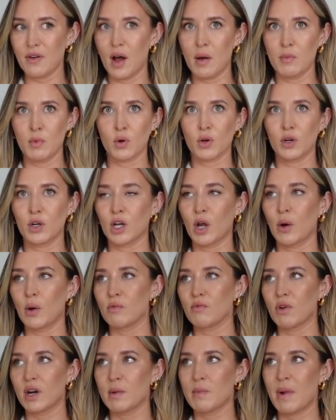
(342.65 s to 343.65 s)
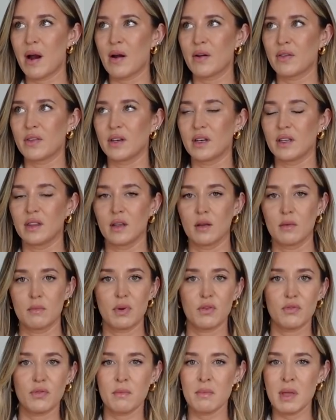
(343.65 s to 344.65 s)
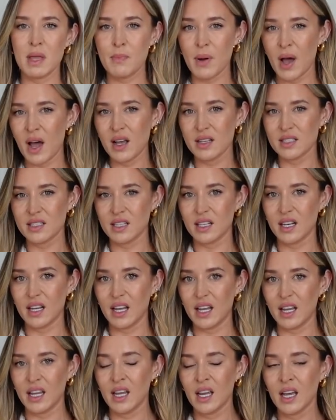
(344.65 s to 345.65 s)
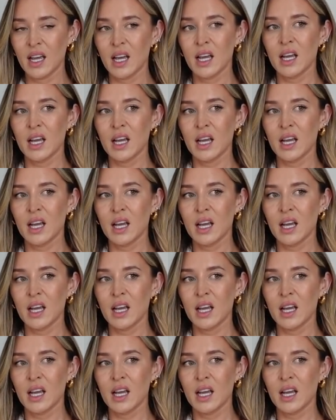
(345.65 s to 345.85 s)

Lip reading: I'm not gonna go and run a marathon in them, but for me personally,